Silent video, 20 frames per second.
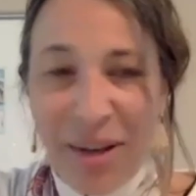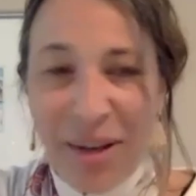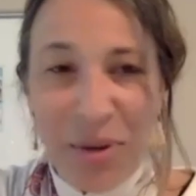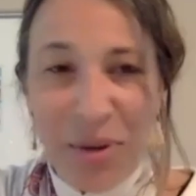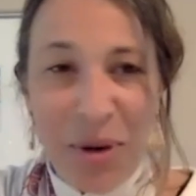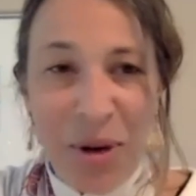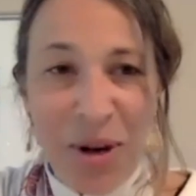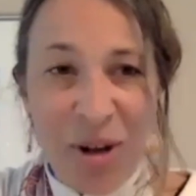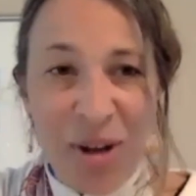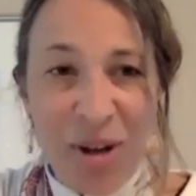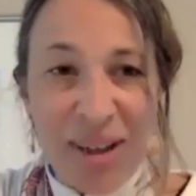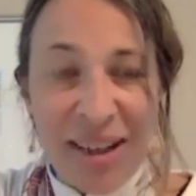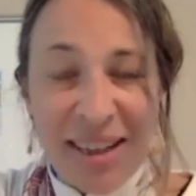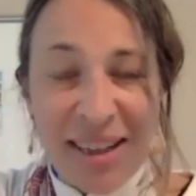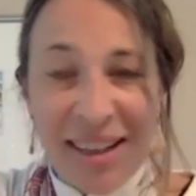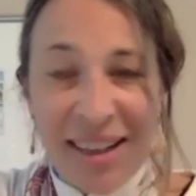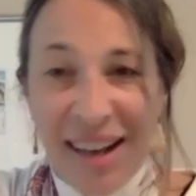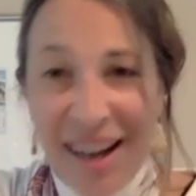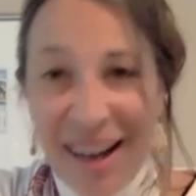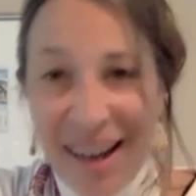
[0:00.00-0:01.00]
you all.
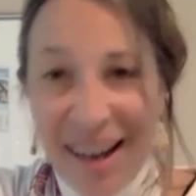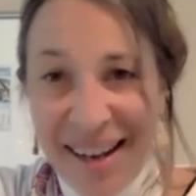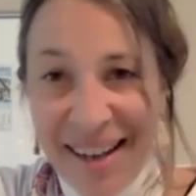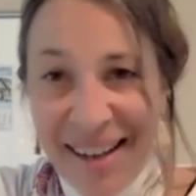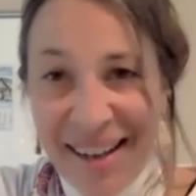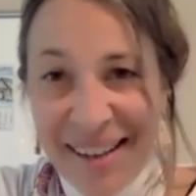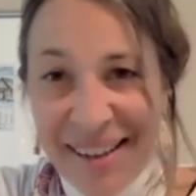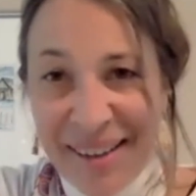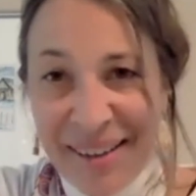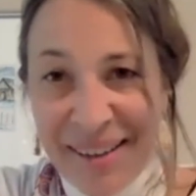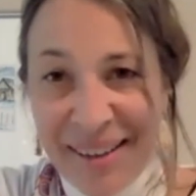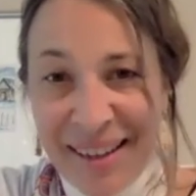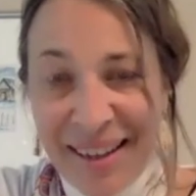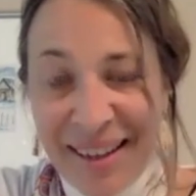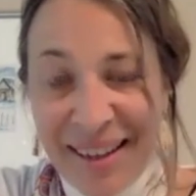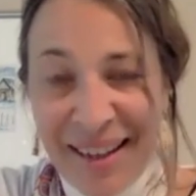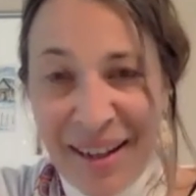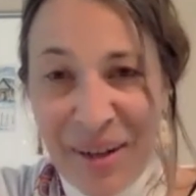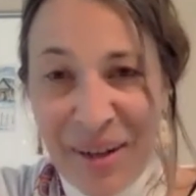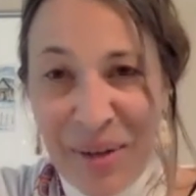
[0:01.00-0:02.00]
And Kyle,
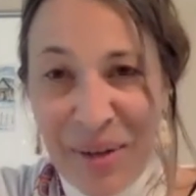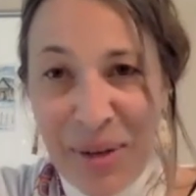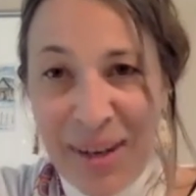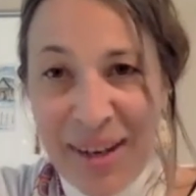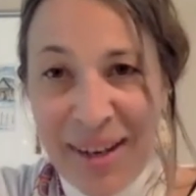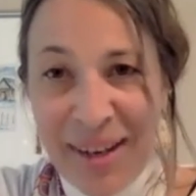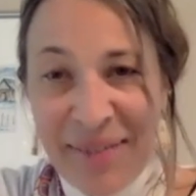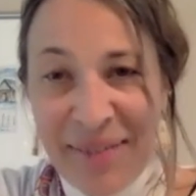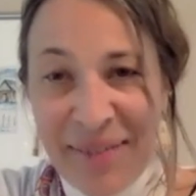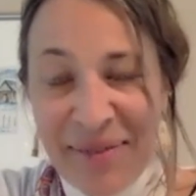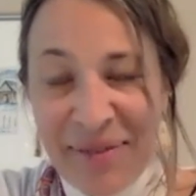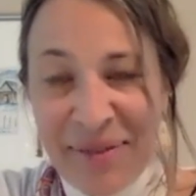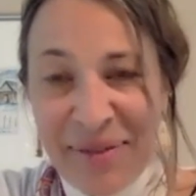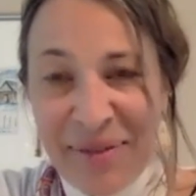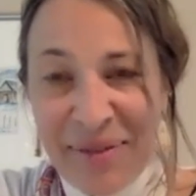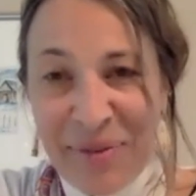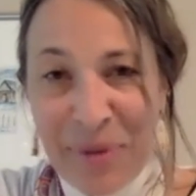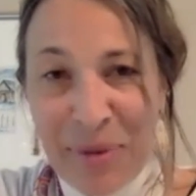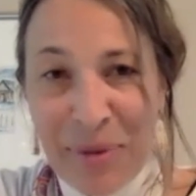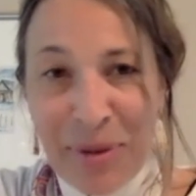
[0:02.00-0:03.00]

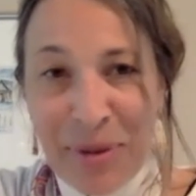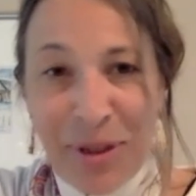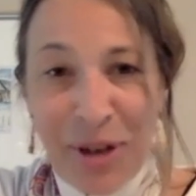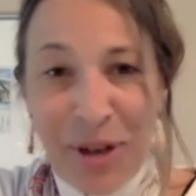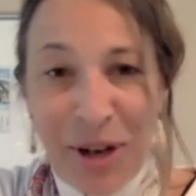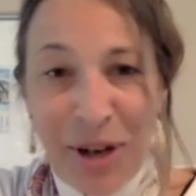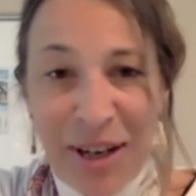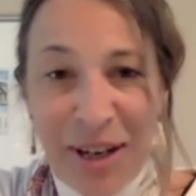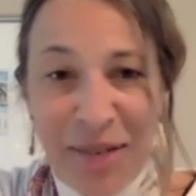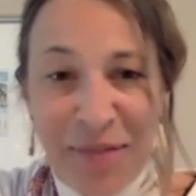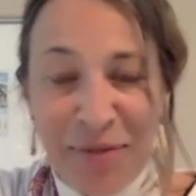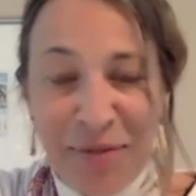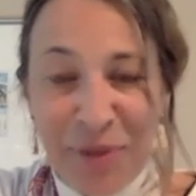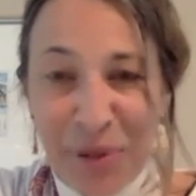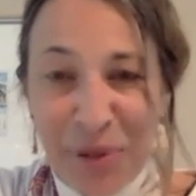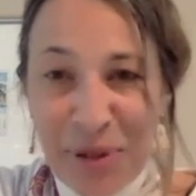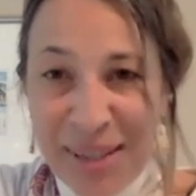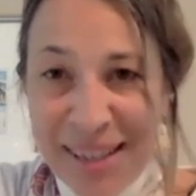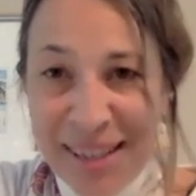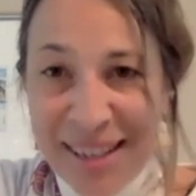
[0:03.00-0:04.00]
we were talking,
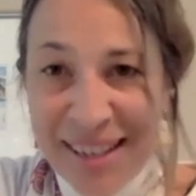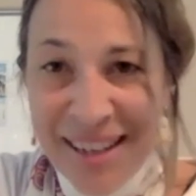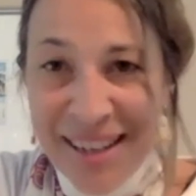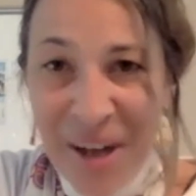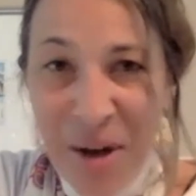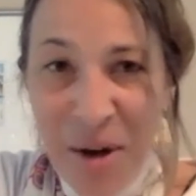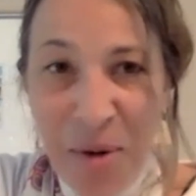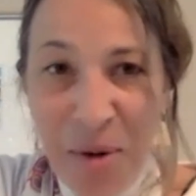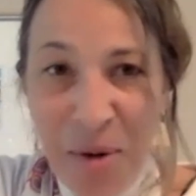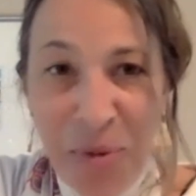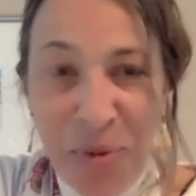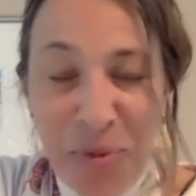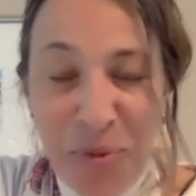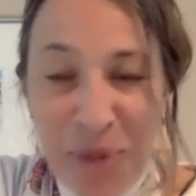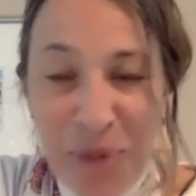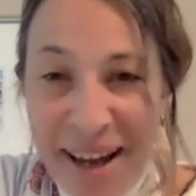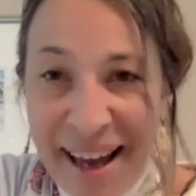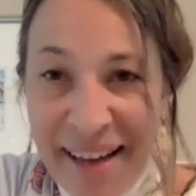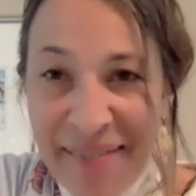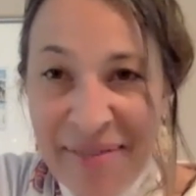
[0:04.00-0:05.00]
Florence, that
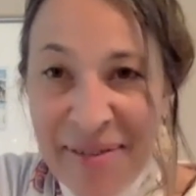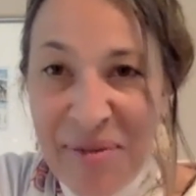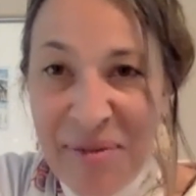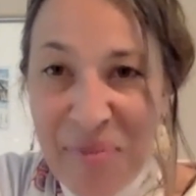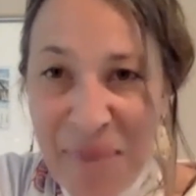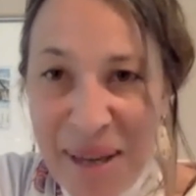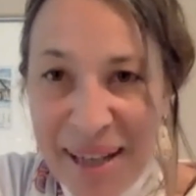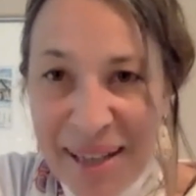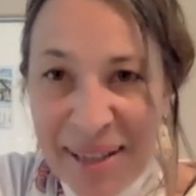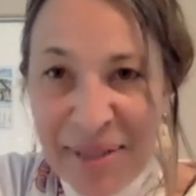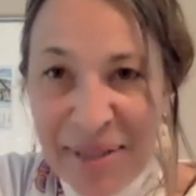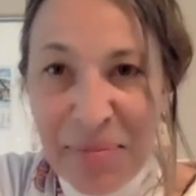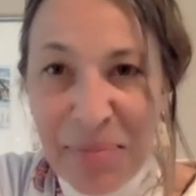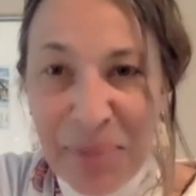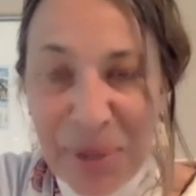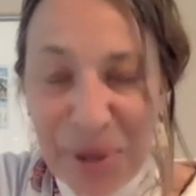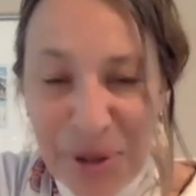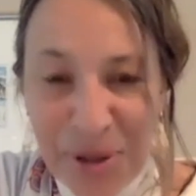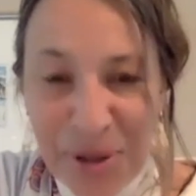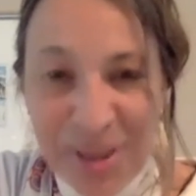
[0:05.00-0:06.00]
we haven't met in
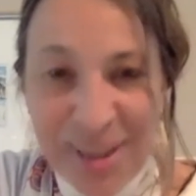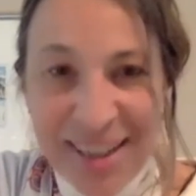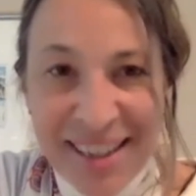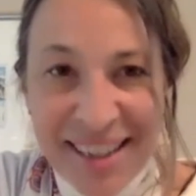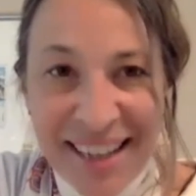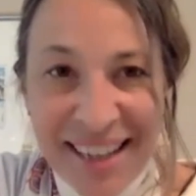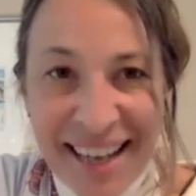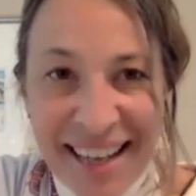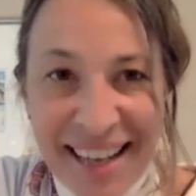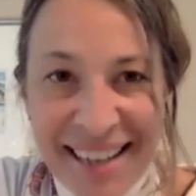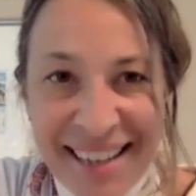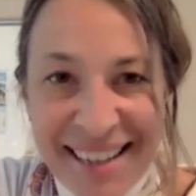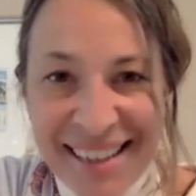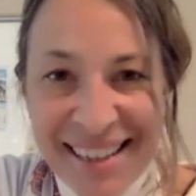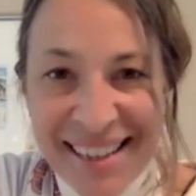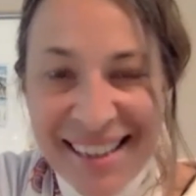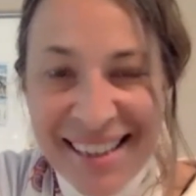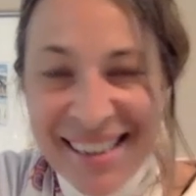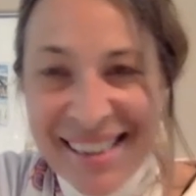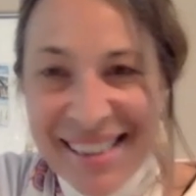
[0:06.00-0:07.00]
person yet.
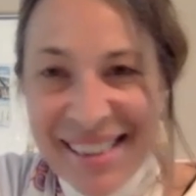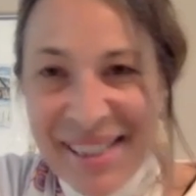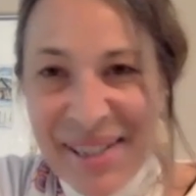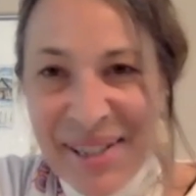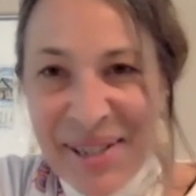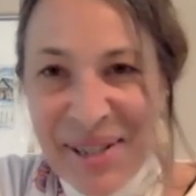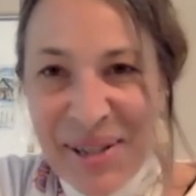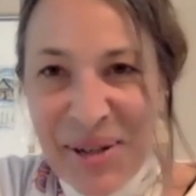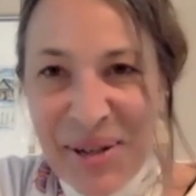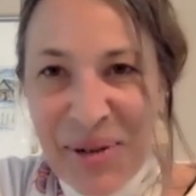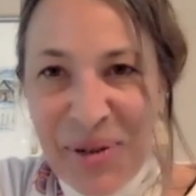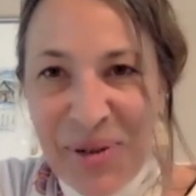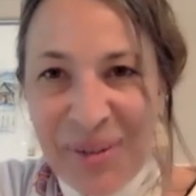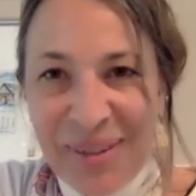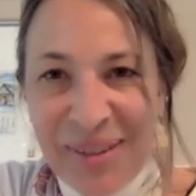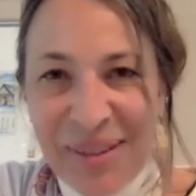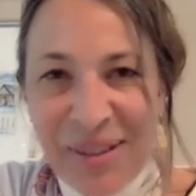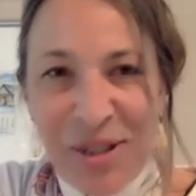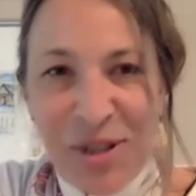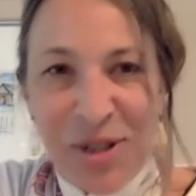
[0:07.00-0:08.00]
So
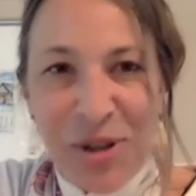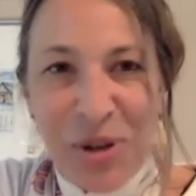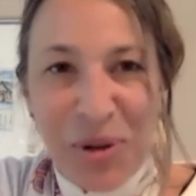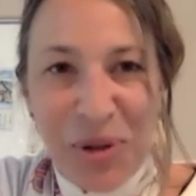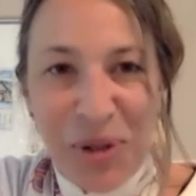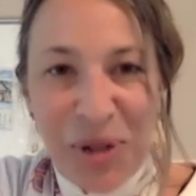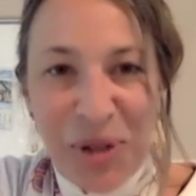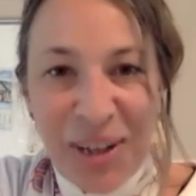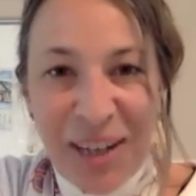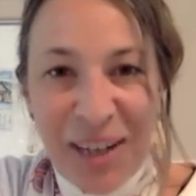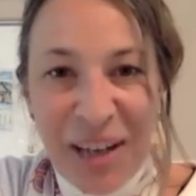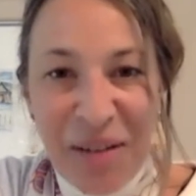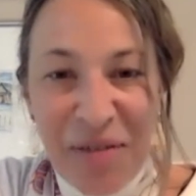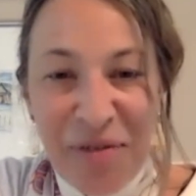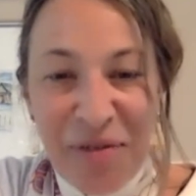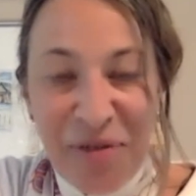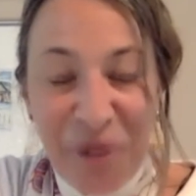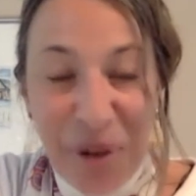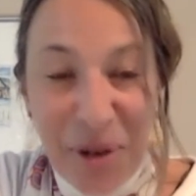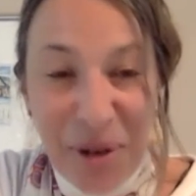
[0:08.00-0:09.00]
looking
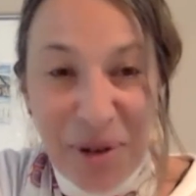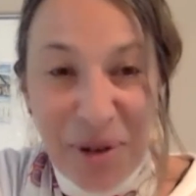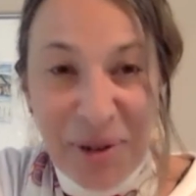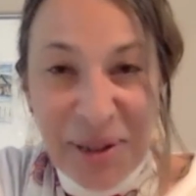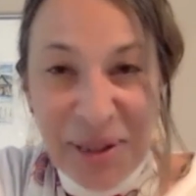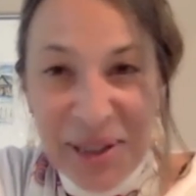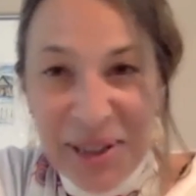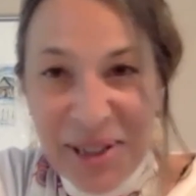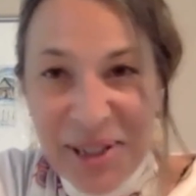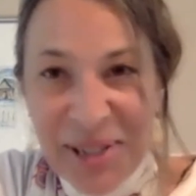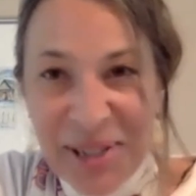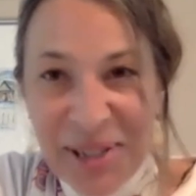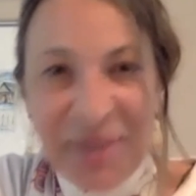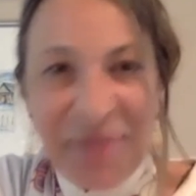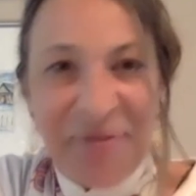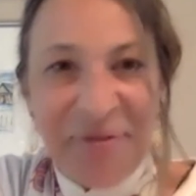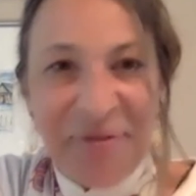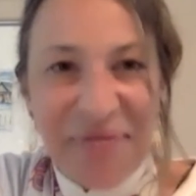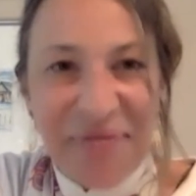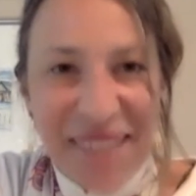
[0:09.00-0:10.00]
forward to
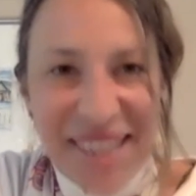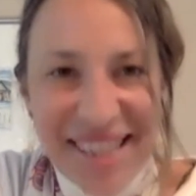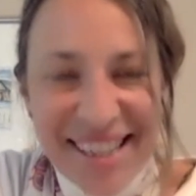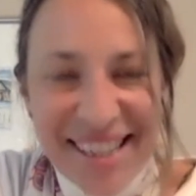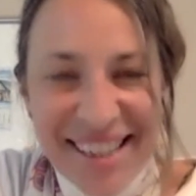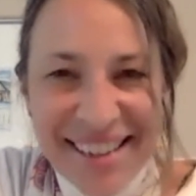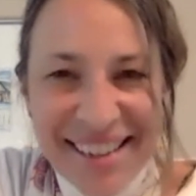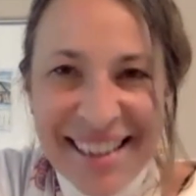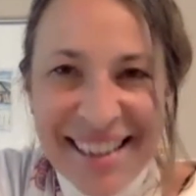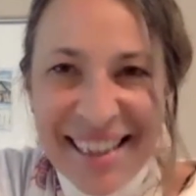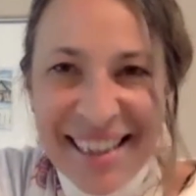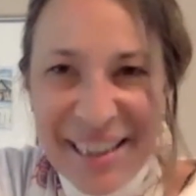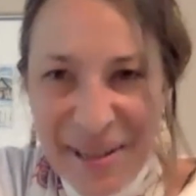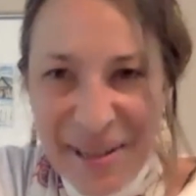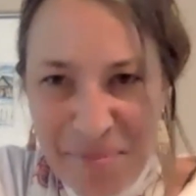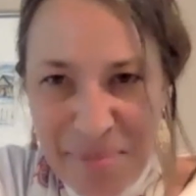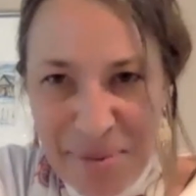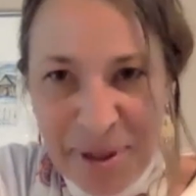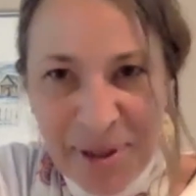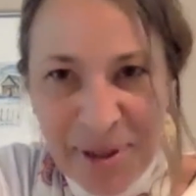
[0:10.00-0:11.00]
a visit
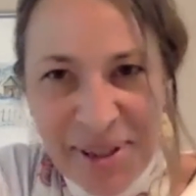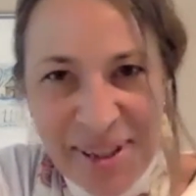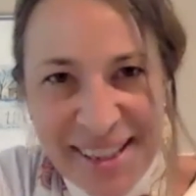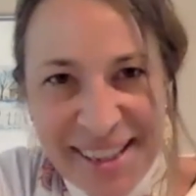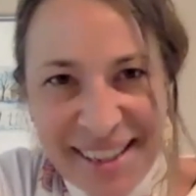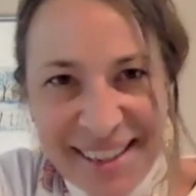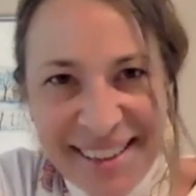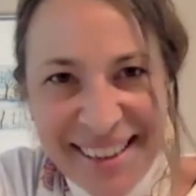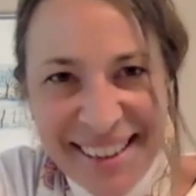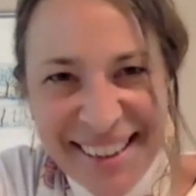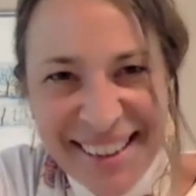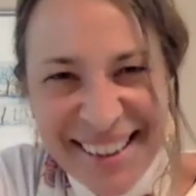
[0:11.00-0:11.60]
in person